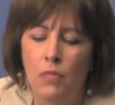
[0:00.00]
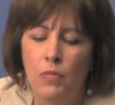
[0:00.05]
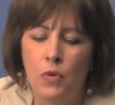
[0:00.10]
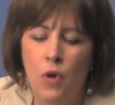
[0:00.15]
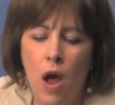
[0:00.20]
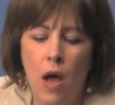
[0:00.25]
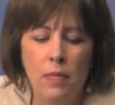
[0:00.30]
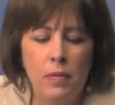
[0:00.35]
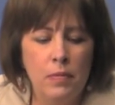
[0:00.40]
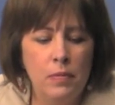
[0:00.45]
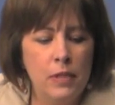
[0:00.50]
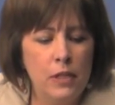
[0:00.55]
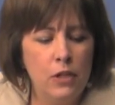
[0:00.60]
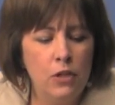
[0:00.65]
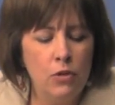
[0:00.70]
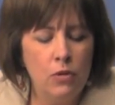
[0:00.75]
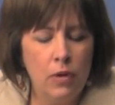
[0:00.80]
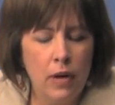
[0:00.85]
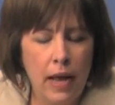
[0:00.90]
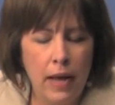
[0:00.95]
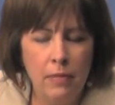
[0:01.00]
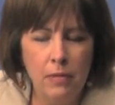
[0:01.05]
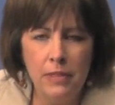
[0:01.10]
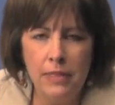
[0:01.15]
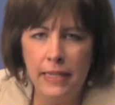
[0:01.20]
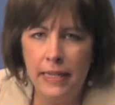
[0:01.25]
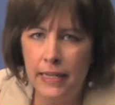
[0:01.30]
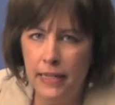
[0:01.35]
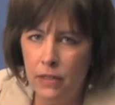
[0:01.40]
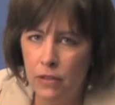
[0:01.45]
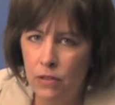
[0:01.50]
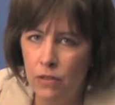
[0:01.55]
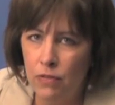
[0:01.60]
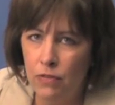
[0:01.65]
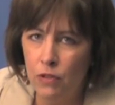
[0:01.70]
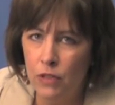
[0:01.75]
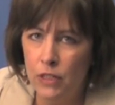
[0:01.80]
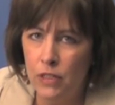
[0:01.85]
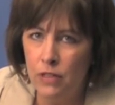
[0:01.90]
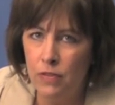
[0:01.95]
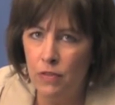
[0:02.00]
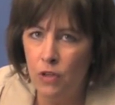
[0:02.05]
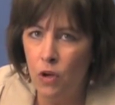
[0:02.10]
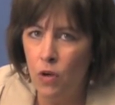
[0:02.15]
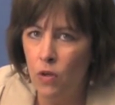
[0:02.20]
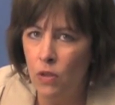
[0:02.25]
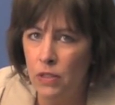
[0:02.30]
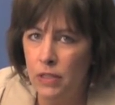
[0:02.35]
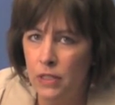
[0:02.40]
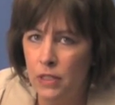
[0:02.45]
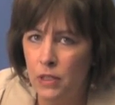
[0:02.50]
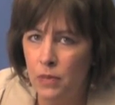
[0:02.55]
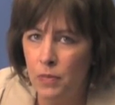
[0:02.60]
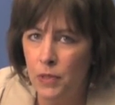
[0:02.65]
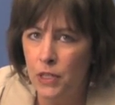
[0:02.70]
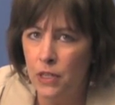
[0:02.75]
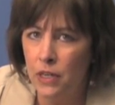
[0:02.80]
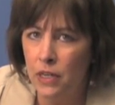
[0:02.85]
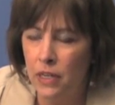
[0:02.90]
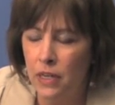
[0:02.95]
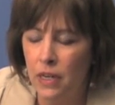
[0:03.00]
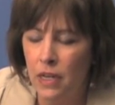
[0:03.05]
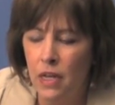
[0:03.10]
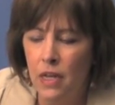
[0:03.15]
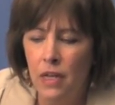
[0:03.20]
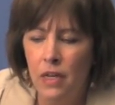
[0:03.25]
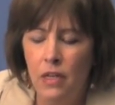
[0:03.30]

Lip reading: Probably you were able to hear the voice of the Holy Spirit.